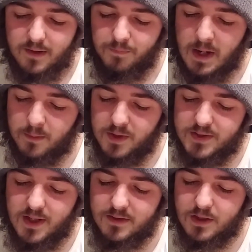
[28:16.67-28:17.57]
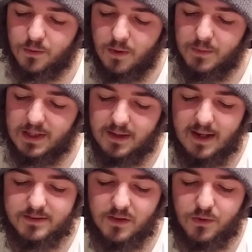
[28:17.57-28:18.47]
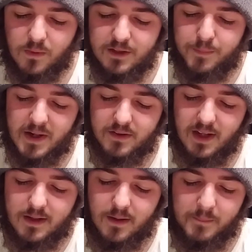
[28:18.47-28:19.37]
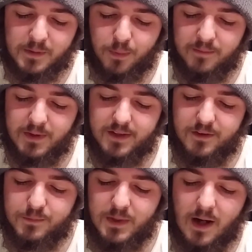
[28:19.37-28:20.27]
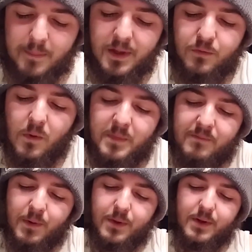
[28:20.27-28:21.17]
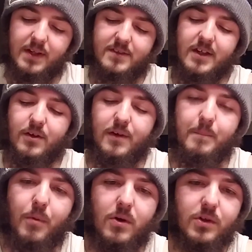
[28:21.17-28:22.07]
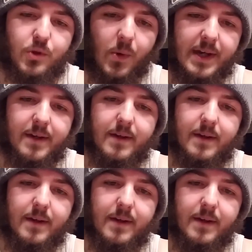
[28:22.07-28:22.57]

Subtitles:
There is thus a growing class enjoying special economic privileges. Monopolies will be further considered in Book 3.